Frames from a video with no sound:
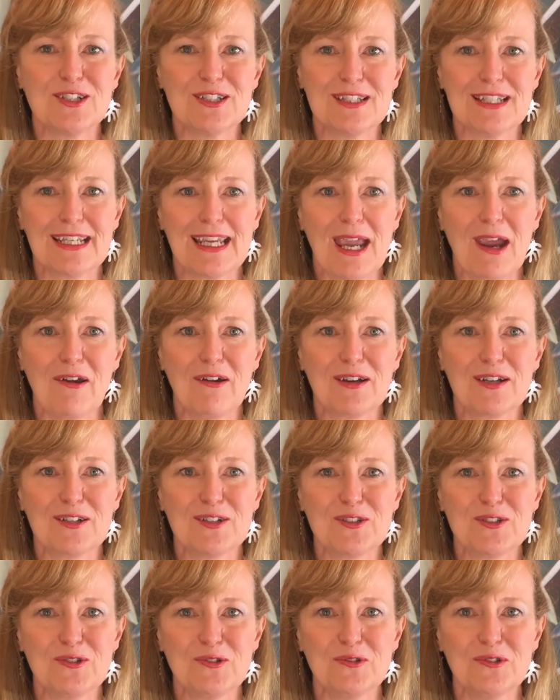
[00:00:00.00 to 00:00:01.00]
as a
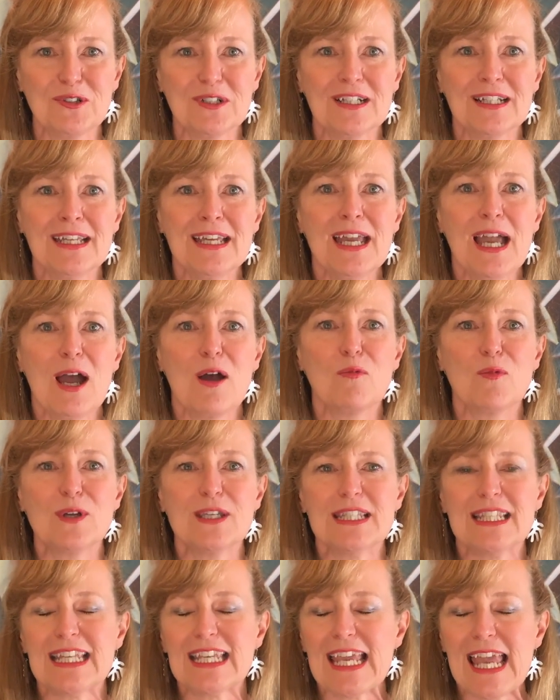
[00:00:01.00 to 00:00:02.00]
caricature and
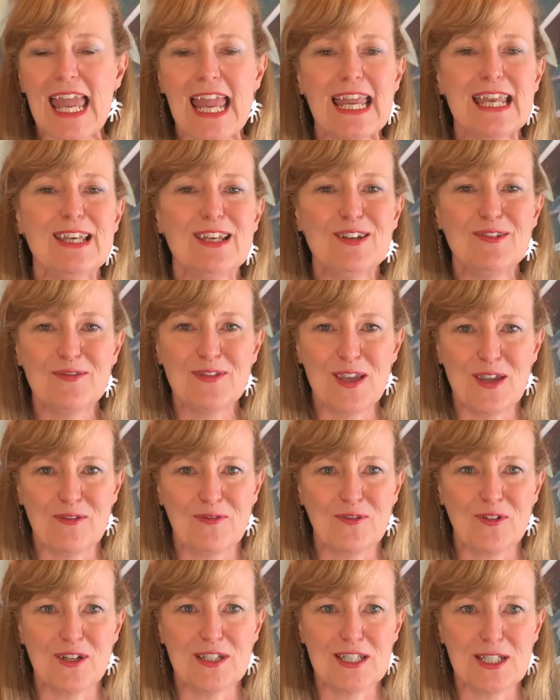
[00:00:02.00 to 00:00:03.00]
was the end of their
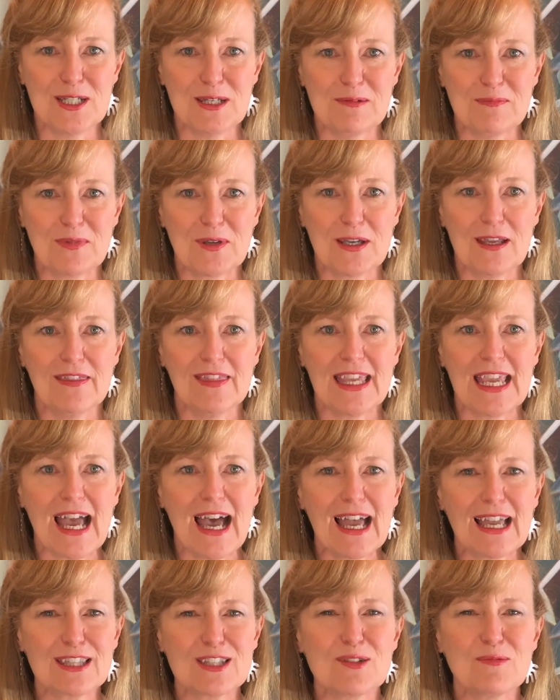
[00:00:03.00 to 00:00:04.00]
friendship. And the
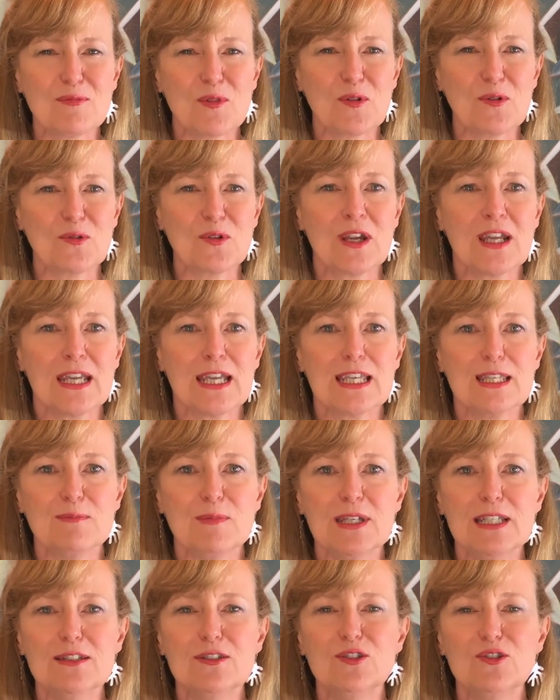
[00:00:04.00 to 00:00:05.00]
Archibald has
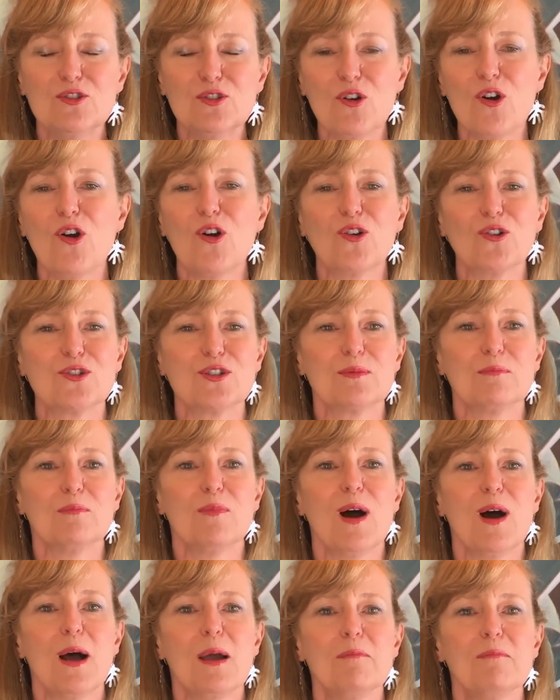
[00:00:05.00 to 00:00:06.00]
been dogged
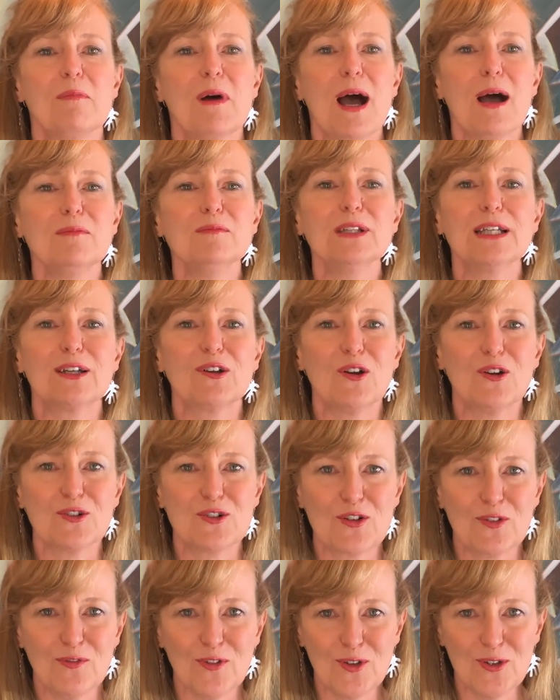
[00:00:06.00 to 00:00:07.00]
by public
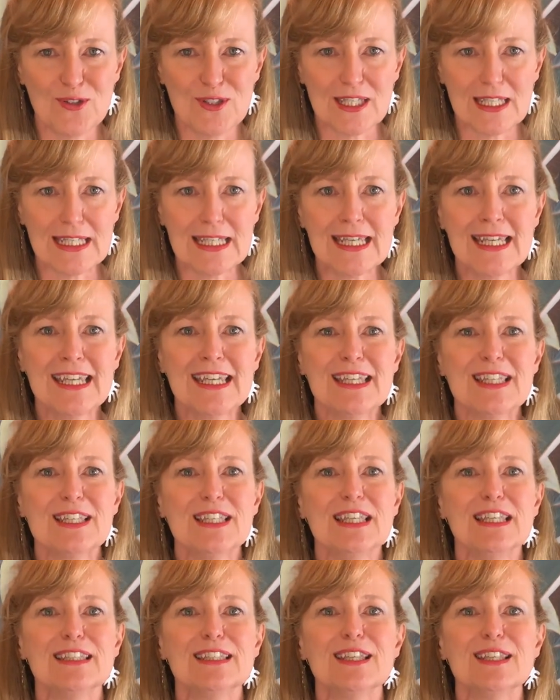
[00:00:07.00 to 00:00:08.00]
controversy
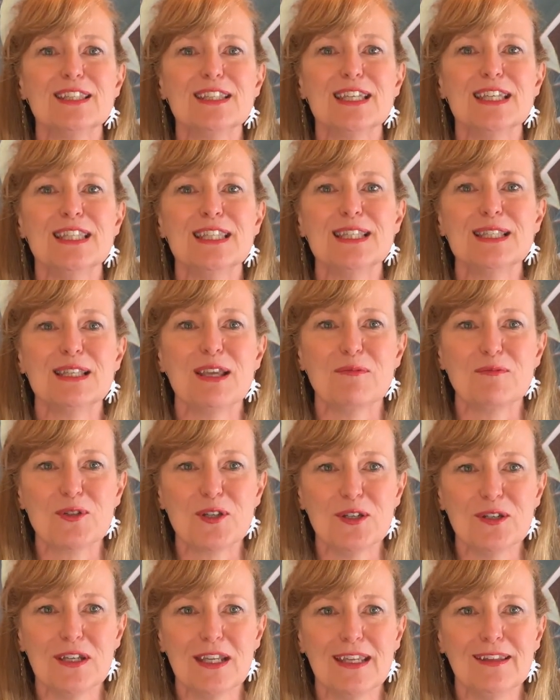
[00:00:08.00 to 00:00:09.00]
since its
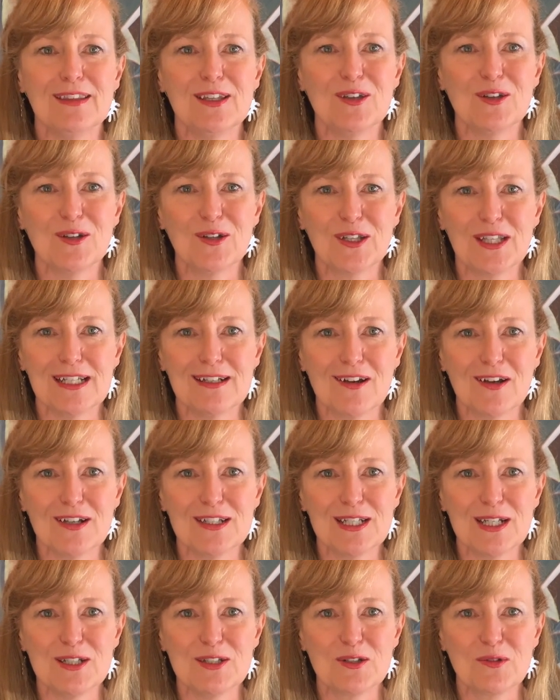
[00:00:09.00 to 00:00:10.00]
inception in the early
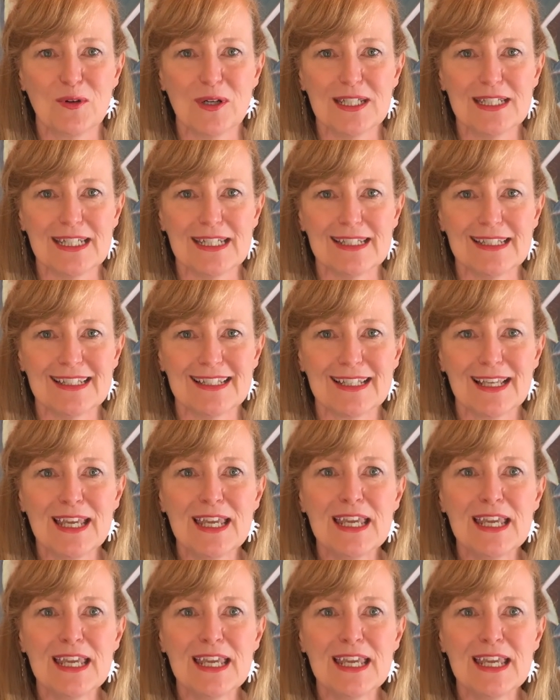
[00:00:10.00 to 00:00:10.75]
1920s.